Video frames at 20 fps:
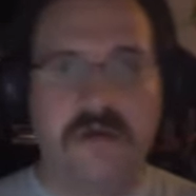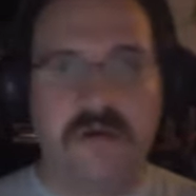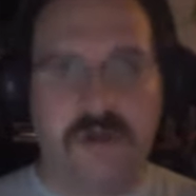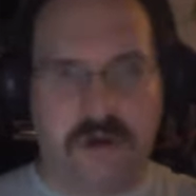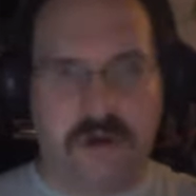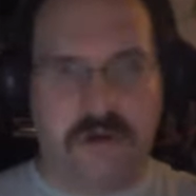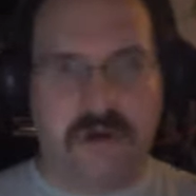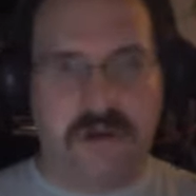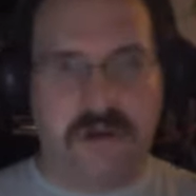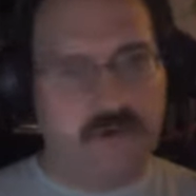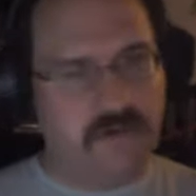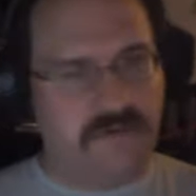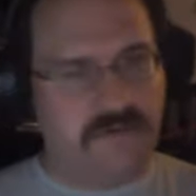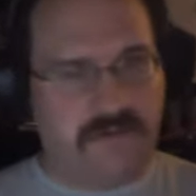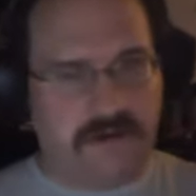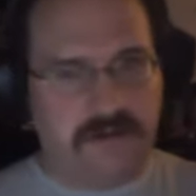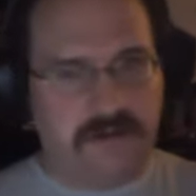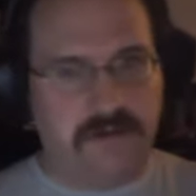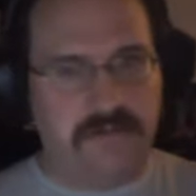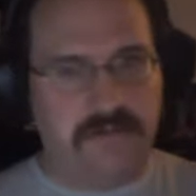Guardian or
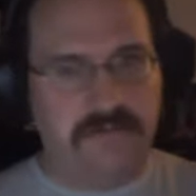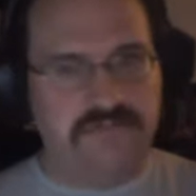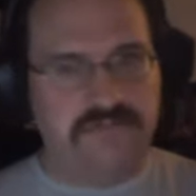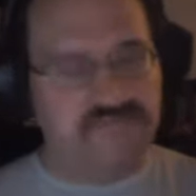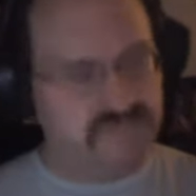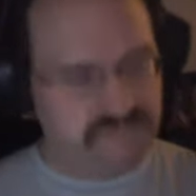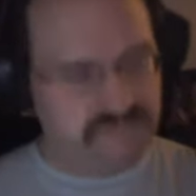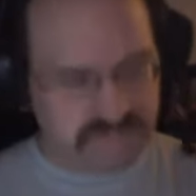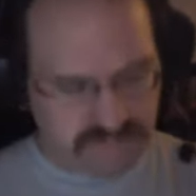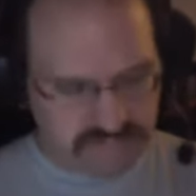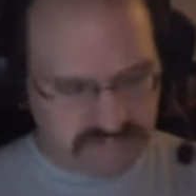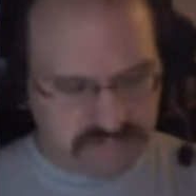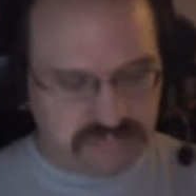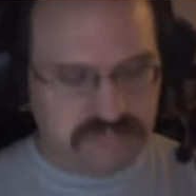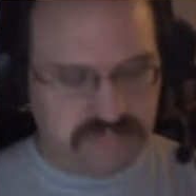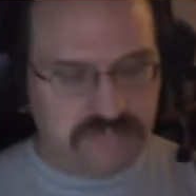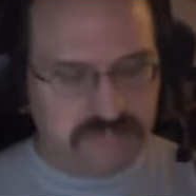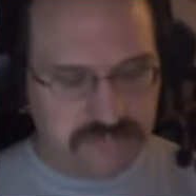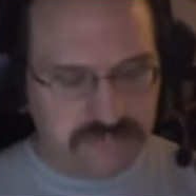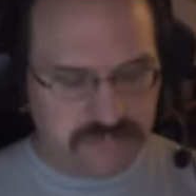Feral.
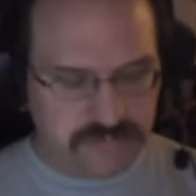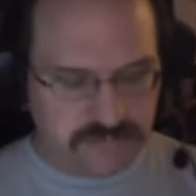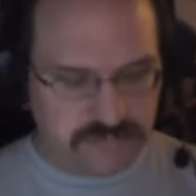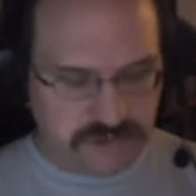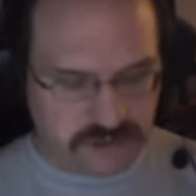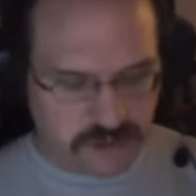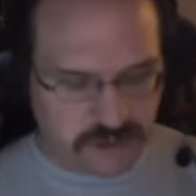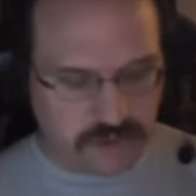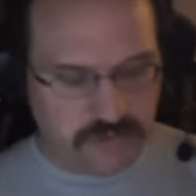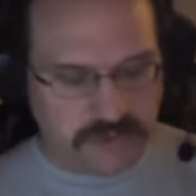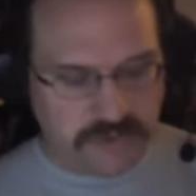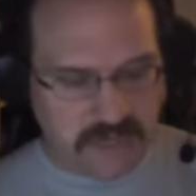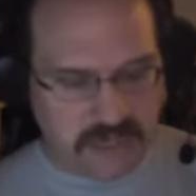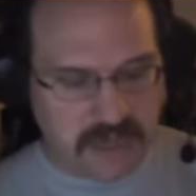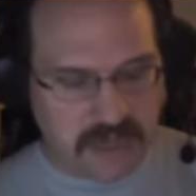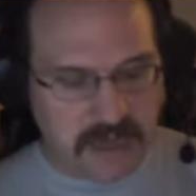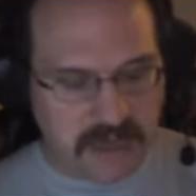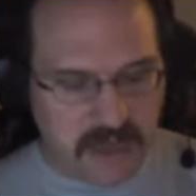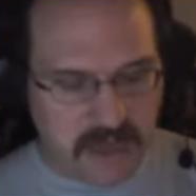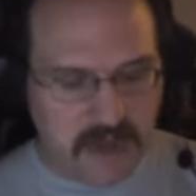You
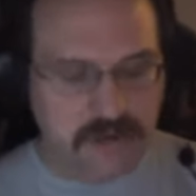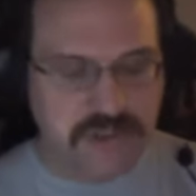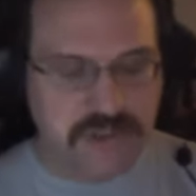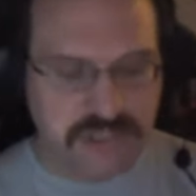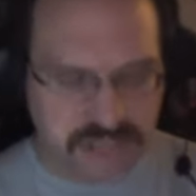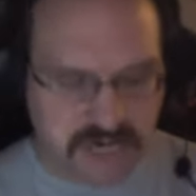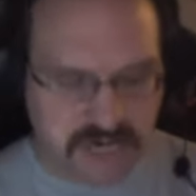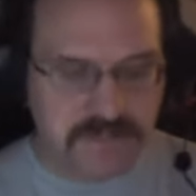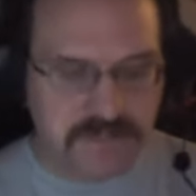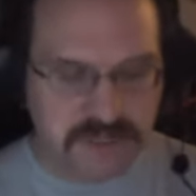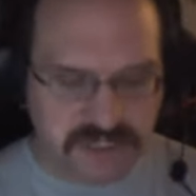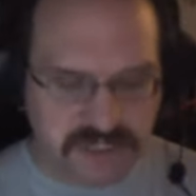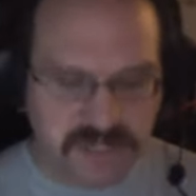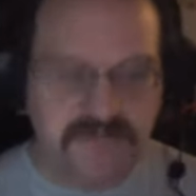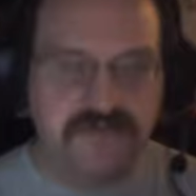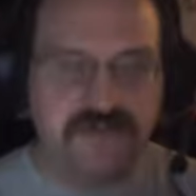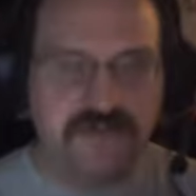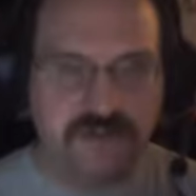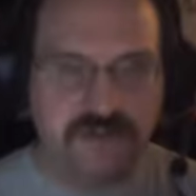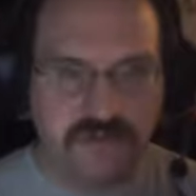can now
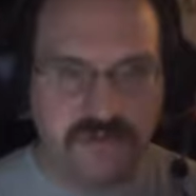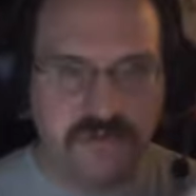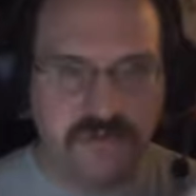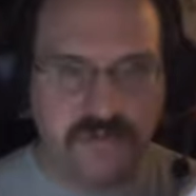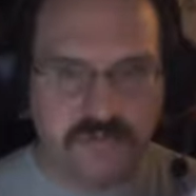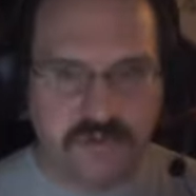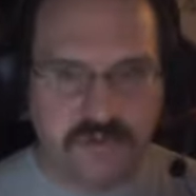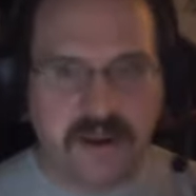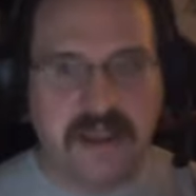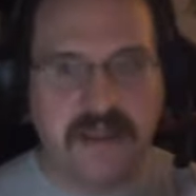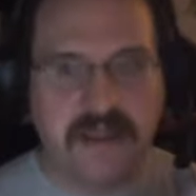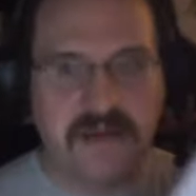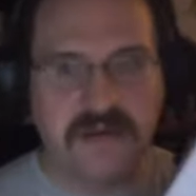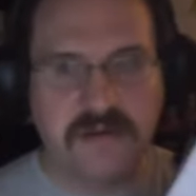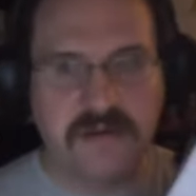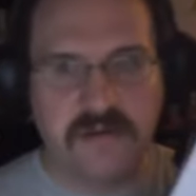shapeshift to break